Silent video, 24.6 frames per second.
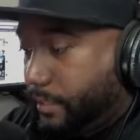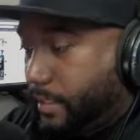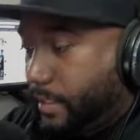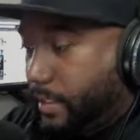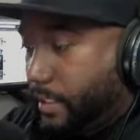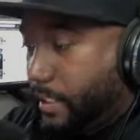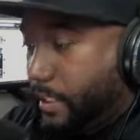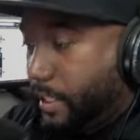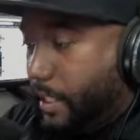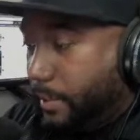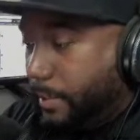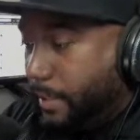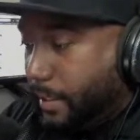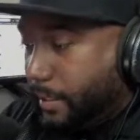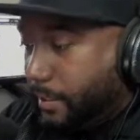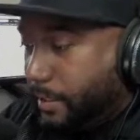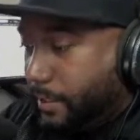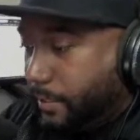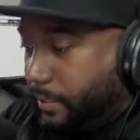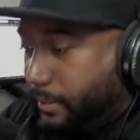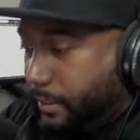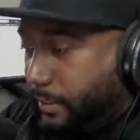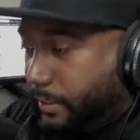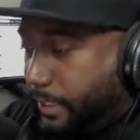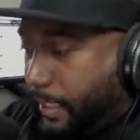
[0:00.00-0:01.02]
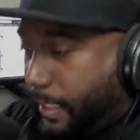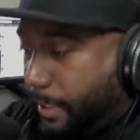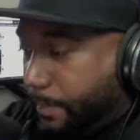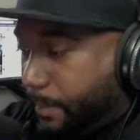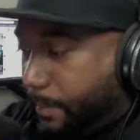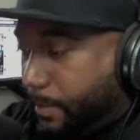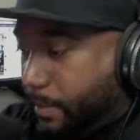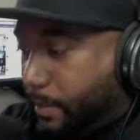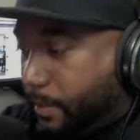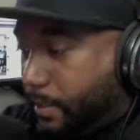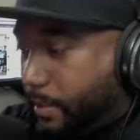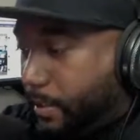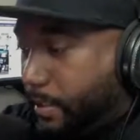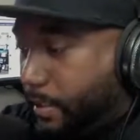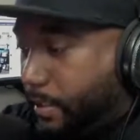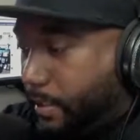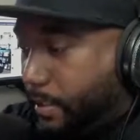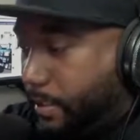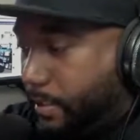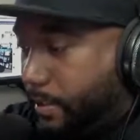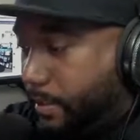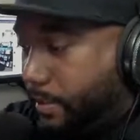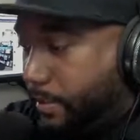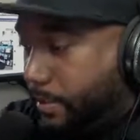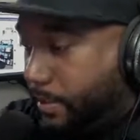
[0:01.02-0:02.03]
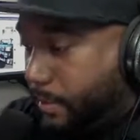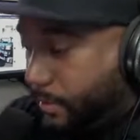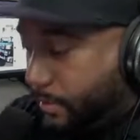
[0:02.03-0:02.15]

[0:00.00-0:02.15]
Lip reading: I'm not used to typing on